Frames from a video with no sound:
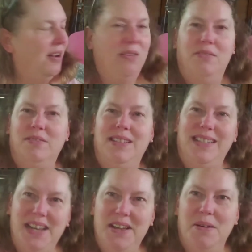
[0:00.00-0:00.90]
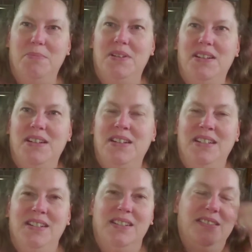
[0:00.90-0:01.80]
Oh, damn.
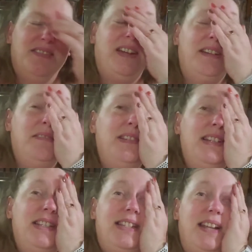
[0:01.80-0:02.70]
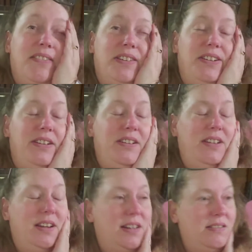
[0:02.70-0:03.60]
Okay, well, it sounded
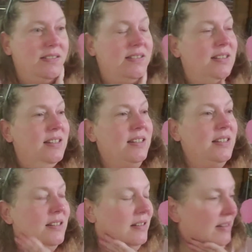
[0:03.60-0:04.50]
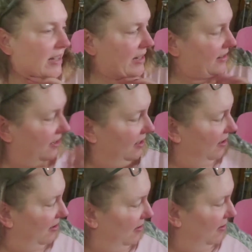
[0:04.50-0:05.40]
good, y'all. All right,
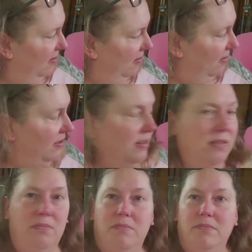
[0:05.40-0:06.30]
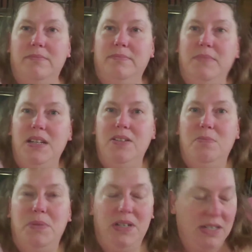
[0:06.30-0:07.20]
so, my
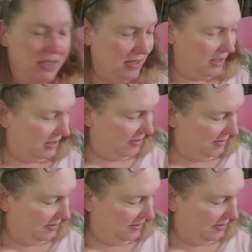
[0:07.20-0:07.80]
notebook is in